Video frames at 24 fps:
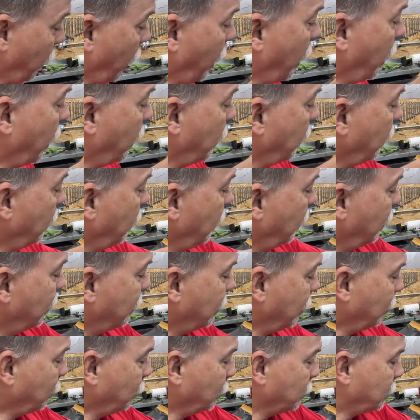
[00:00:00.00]
that,
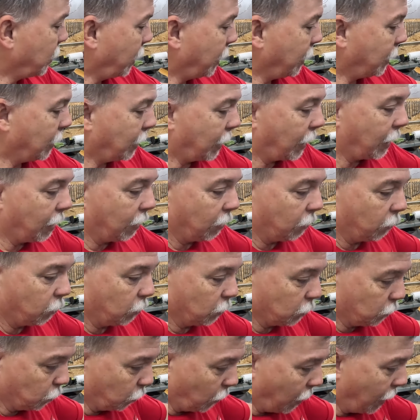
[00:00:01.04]
then we'll take it out,
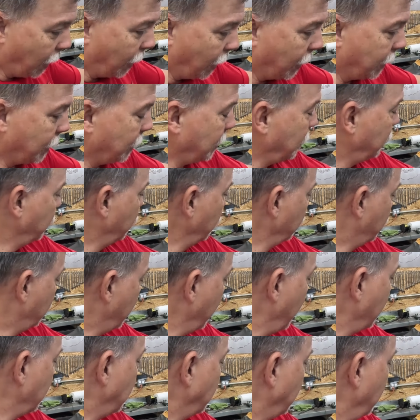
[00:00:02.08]
we'll ride it, we'll
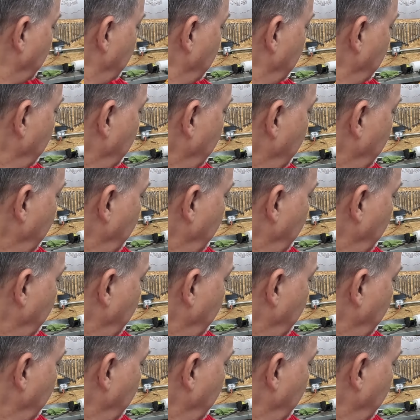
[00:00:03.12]
test it,